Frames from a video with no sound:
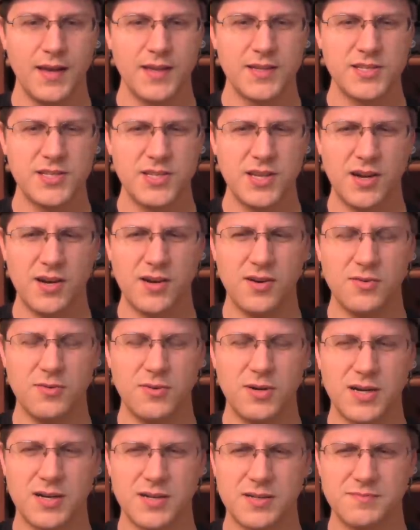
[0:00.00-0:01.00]

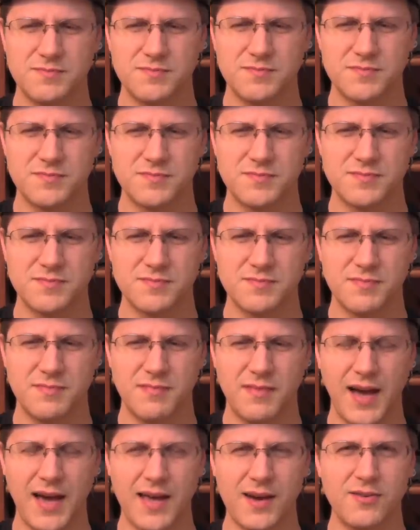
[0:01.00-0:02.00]
So,
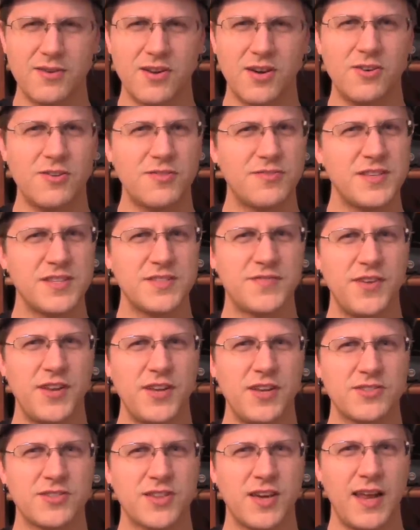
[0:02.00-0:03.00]
I don't know if this
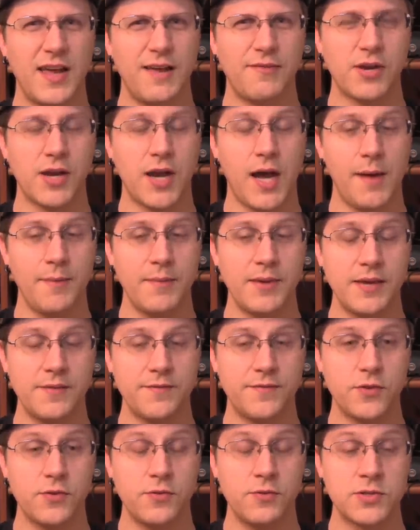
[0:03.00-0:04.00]
video is going to have a calming
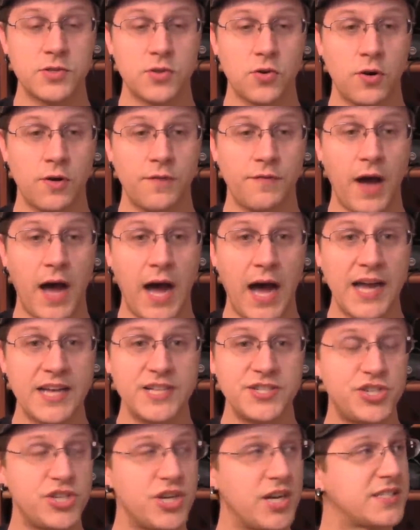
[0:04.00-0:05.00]
influence or if
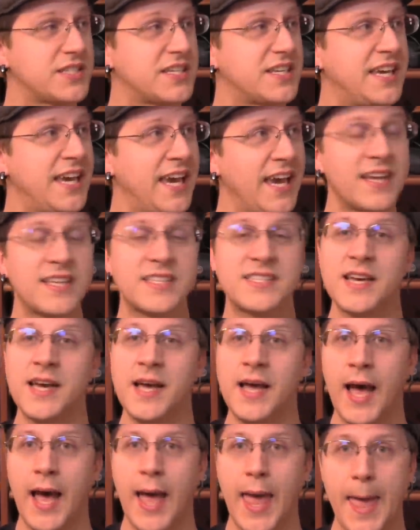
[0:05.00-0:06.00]
I just kicked
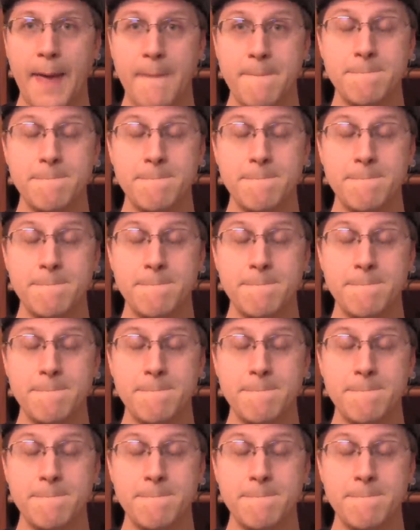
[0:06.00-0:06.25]
a